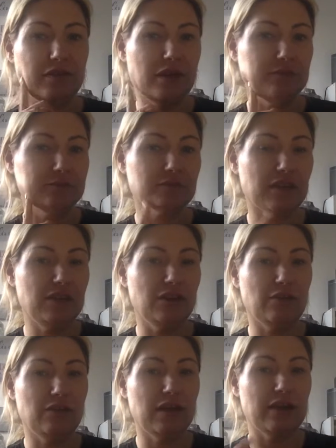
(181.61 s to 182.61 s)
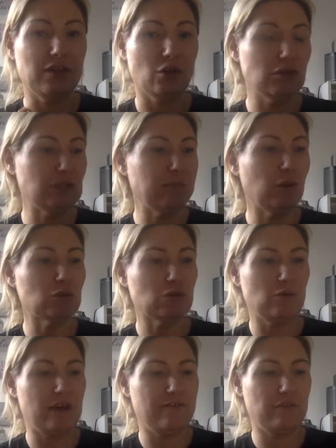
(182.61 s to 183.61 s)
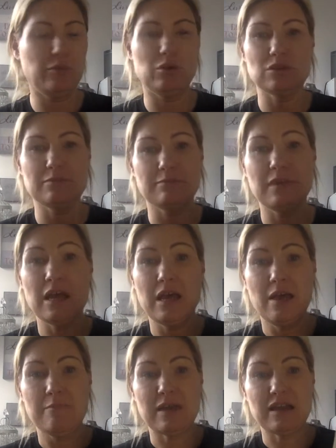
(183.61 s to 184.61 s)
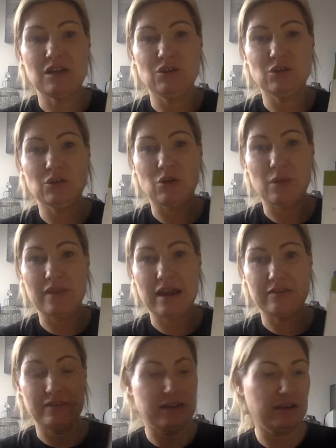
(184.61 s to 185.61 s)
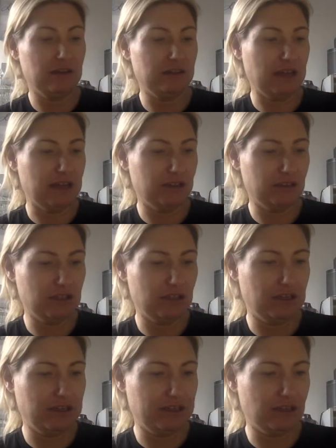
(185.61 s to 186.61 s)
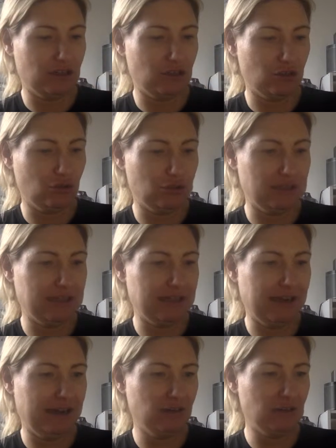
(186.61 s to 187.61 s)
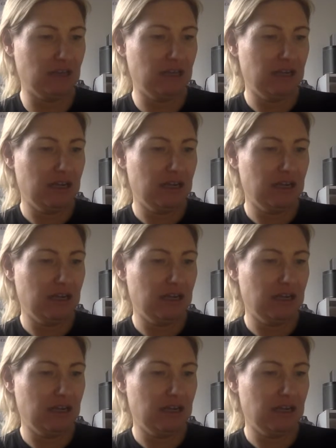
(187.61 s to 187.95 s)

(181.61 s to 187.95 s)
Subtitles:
if you get the odd spot or whatever, put some melaleuca on there and that certainly does sort it out.